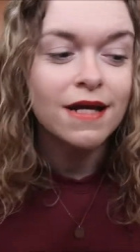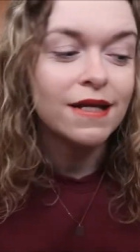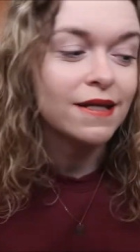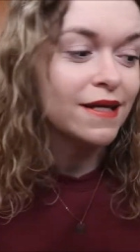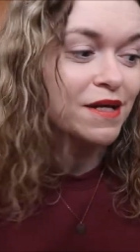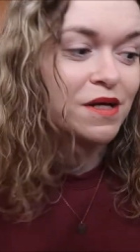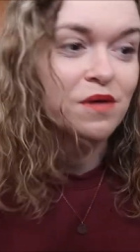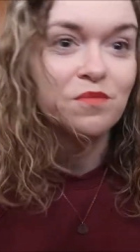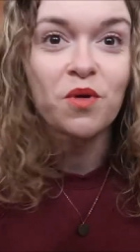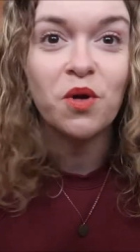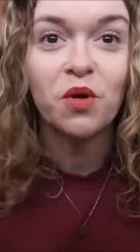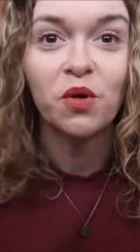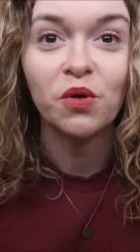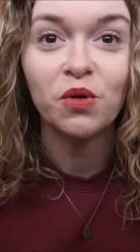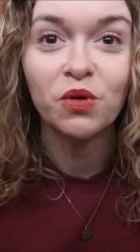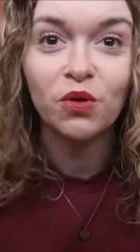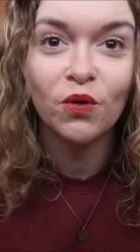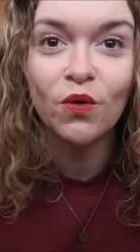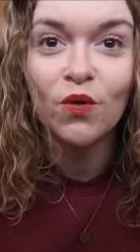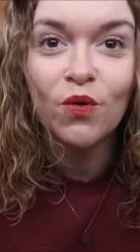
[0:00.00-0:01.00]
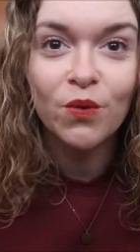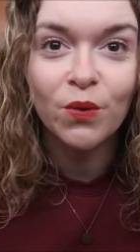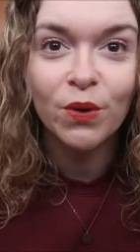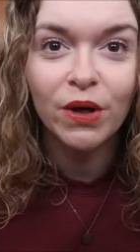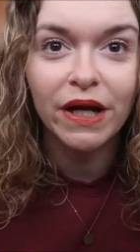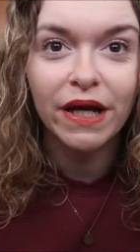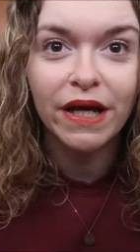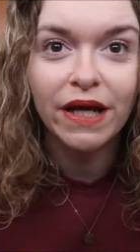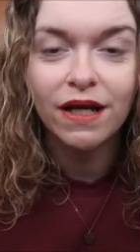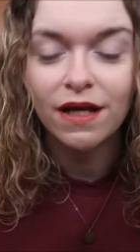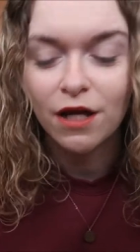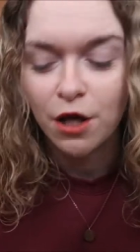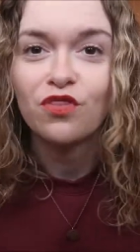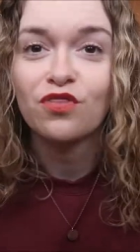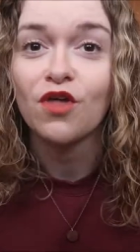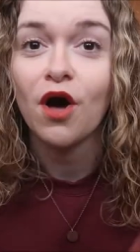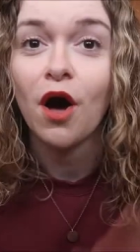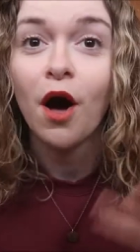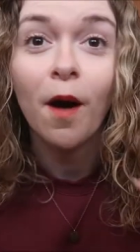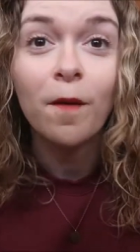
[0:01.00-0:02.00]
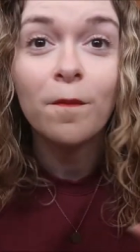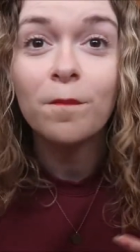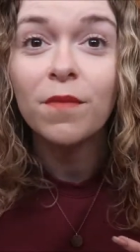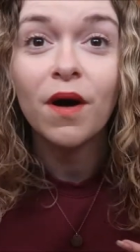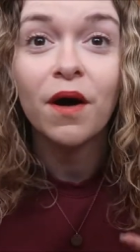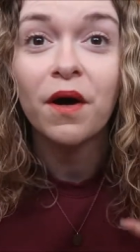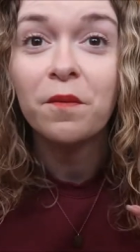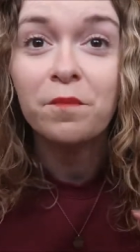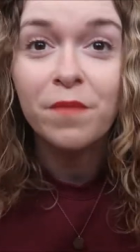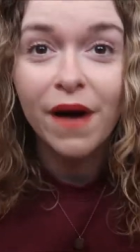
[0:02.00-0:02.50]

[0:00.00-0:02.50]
Knickerbocker Glory, the humbug